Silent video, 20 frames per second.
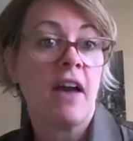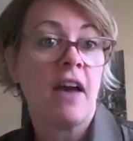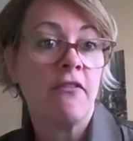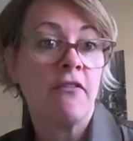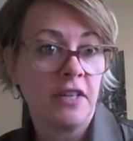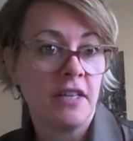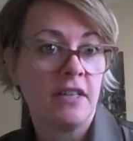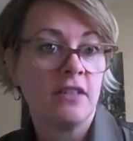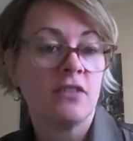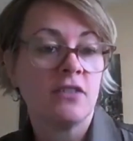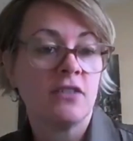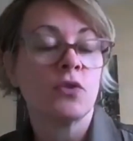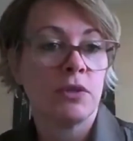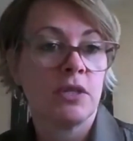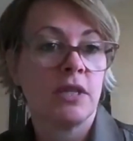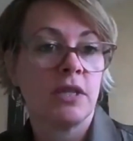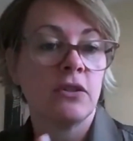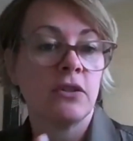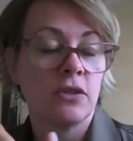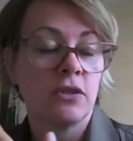evidence or
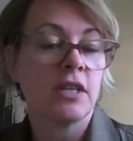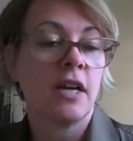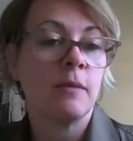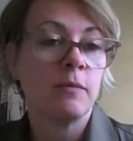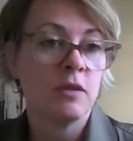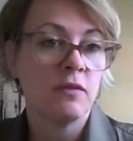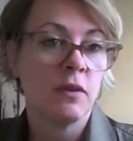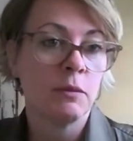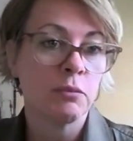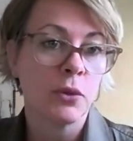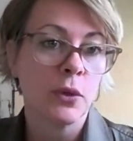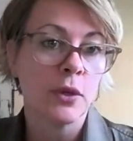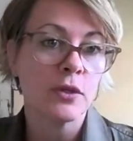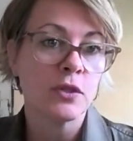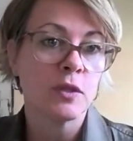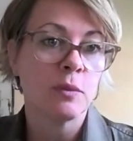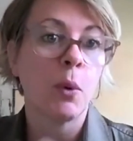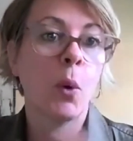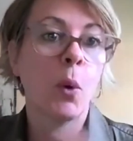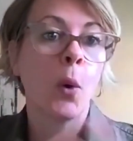particular types of employer
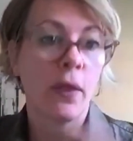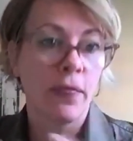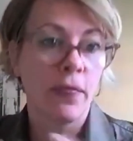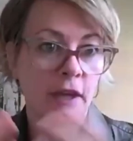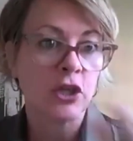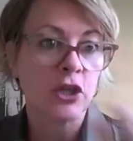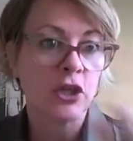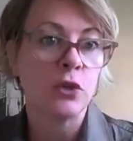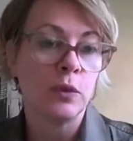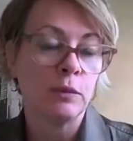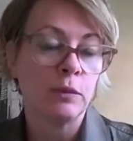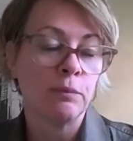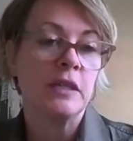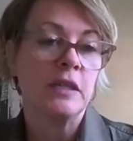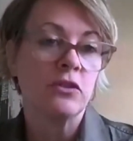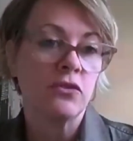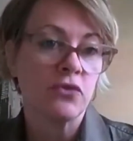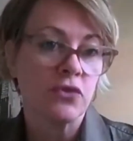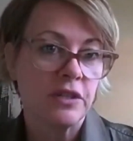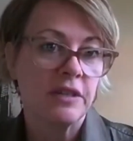support that you would be
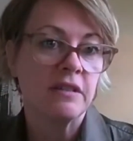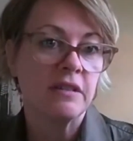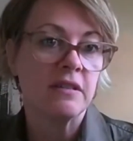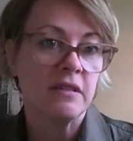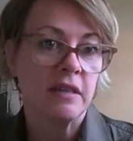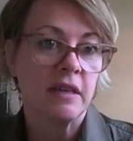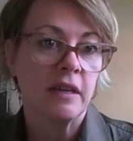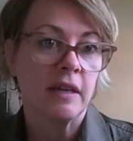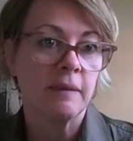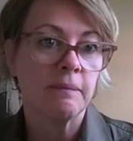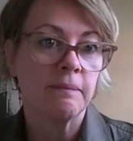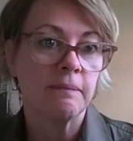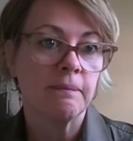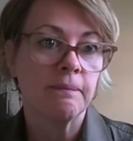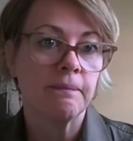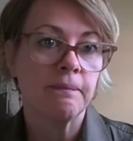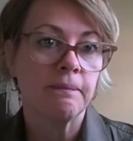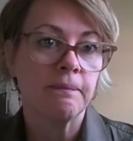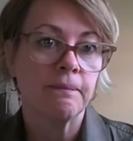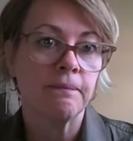interested in seeing?
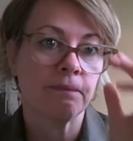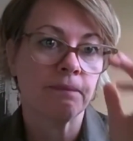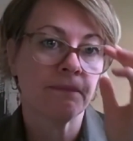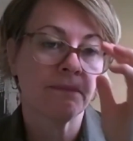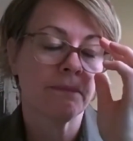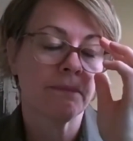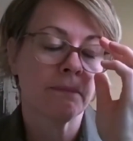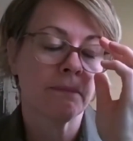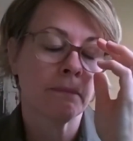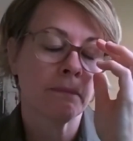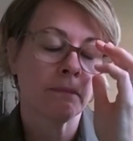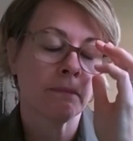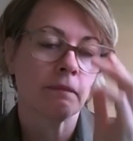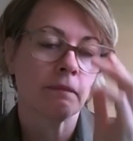Okay,